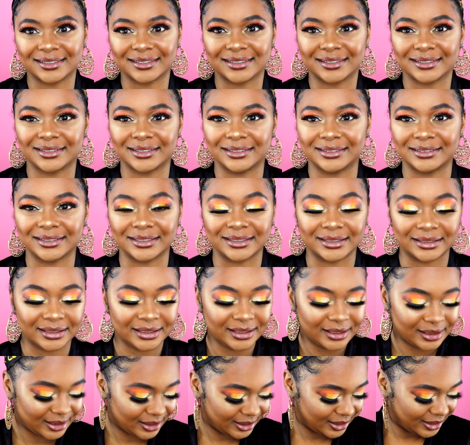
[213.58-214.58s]
just throw it,
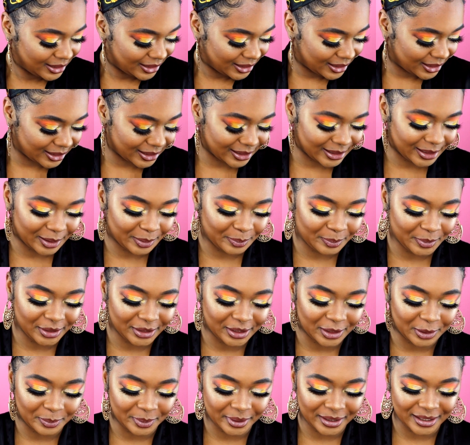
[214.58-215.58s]
um you
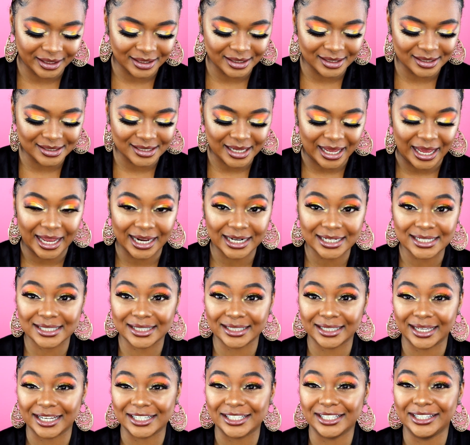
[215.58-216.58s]
know, because I
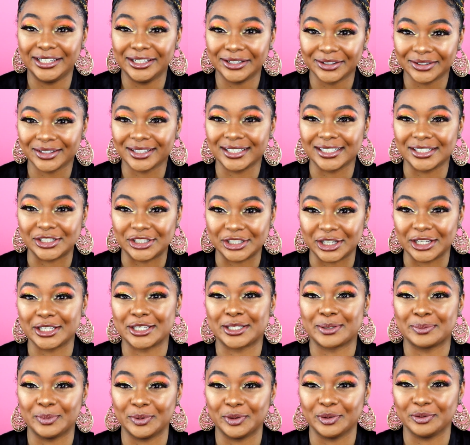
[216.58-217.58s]
actually I literally
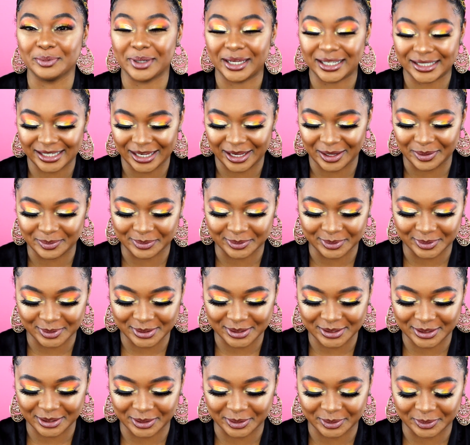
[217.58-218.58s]
just moved my table.
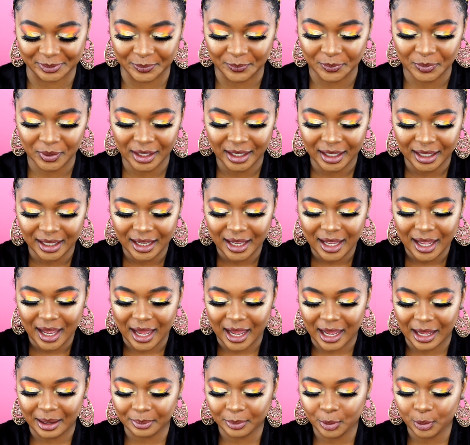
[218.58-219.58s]
So
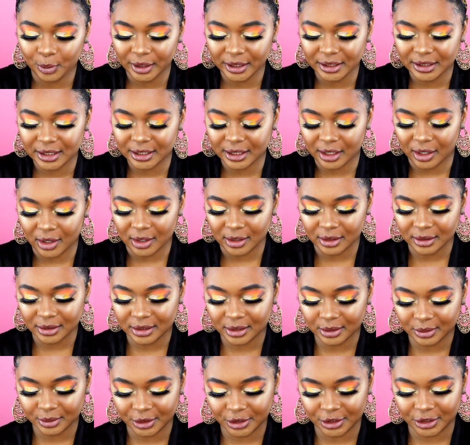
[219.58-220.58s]
I'm going to
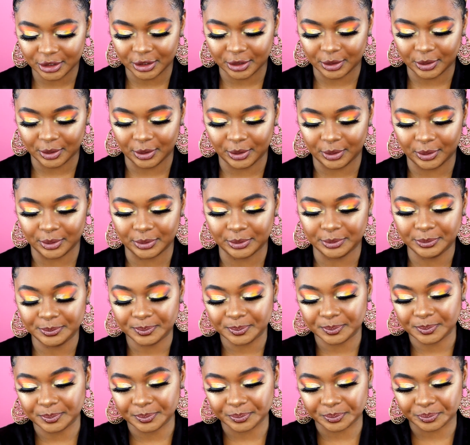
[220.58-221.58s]
also show you,
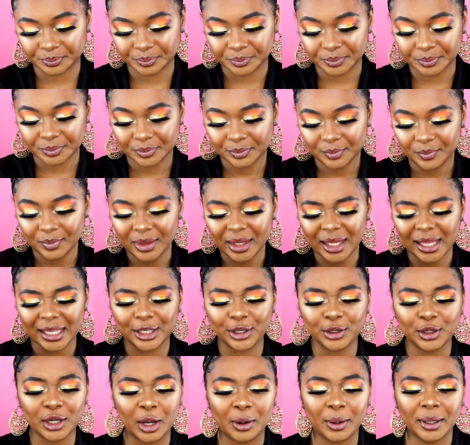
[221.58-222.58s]

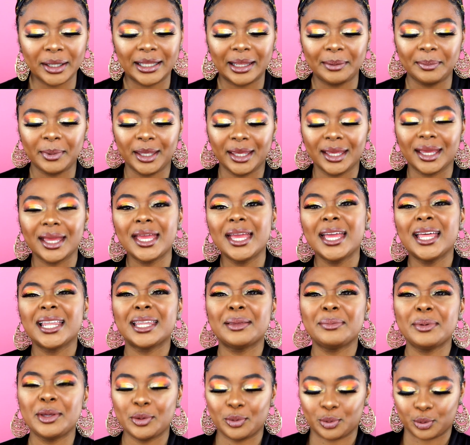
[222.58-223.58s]
you know what, let me
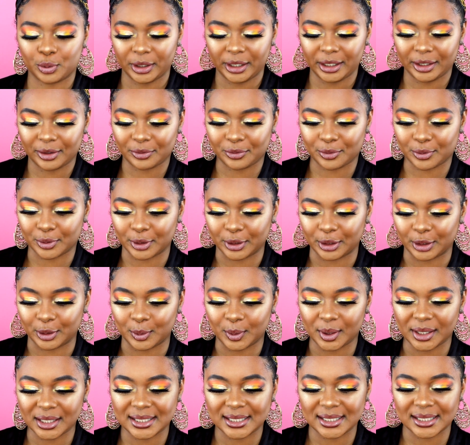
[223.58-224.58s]
let me read it for
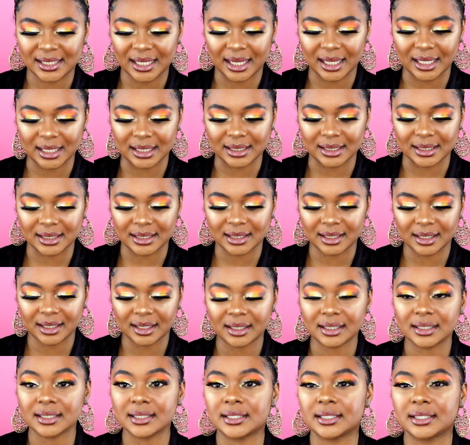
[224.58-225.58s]
you. It says
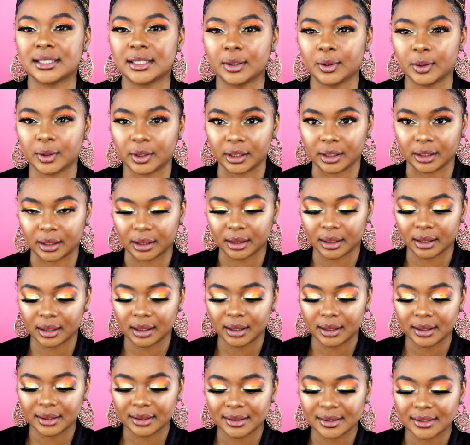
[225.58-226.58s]
silky,
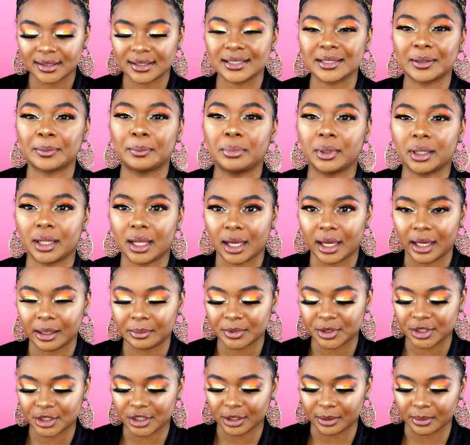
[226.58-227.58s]

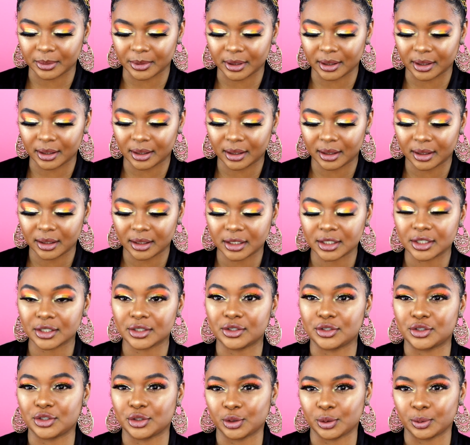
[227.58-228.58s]
sublime shimmer,
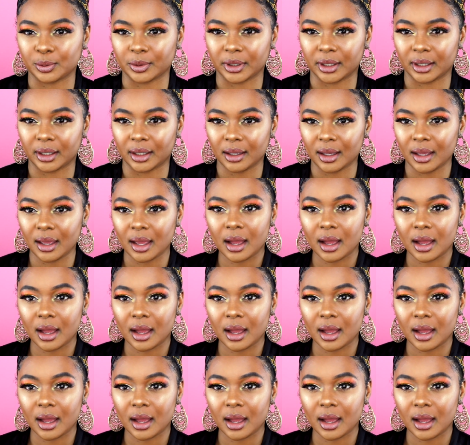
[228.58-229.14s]
dewy,